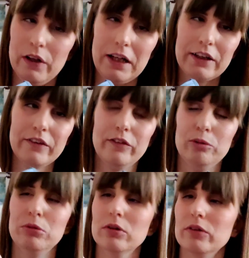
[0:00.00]
leggings
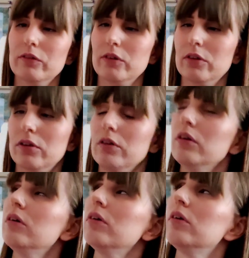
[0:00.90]
are more of a,
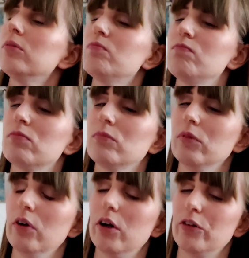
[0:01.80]

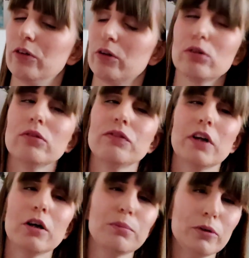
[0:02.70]
I don't know, a
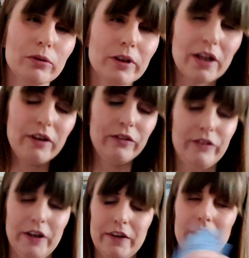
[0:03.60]
cornflower blue, I
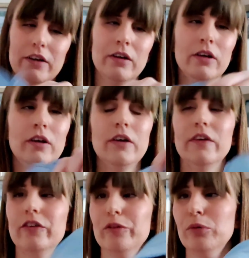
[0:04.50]
guess, and then
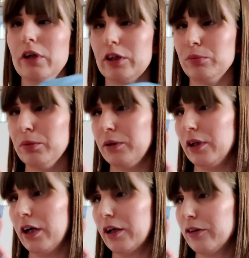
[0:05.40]
this is more like a proper
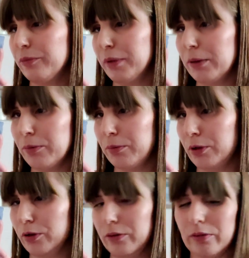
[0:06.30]
light baby
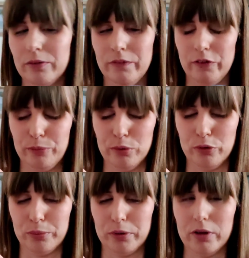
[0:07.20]
blue, the
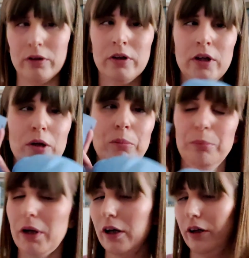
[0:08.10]
sports bra.
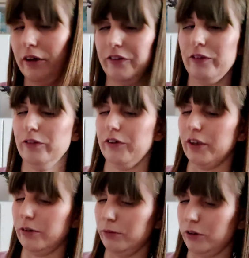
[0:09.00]
But I still
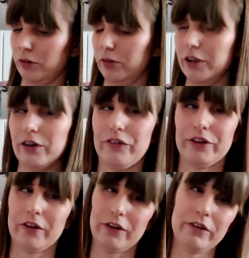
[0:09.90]
think they will go really
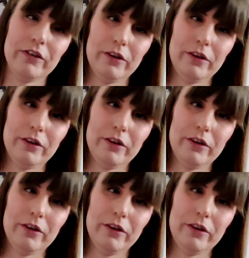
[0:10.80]
nice together.